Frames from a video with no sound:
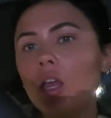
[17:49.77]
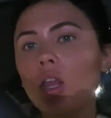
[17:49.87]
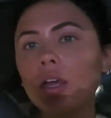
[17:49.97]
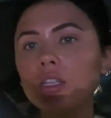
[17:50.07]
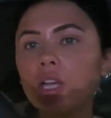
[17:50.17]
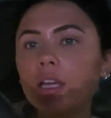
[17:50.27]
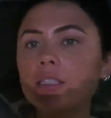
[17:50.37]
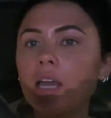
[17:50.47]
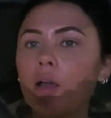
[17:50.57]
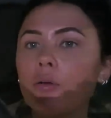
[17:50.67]
like
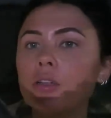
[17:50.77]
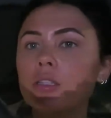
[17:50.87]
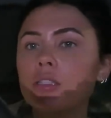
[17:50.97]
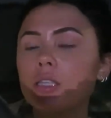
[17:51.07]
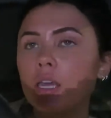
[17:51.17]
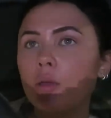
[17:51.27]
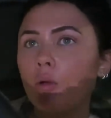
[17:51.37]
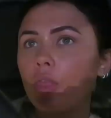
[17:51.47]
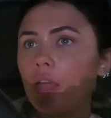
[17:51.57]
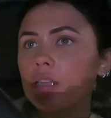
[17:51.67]
checked out and see
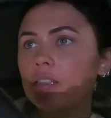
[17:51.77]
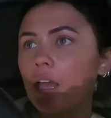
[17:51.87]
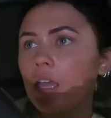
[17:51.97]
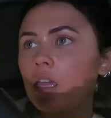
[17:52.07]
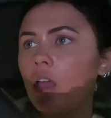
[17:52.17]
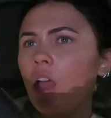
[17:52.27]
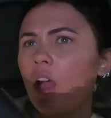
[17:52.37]
what they say.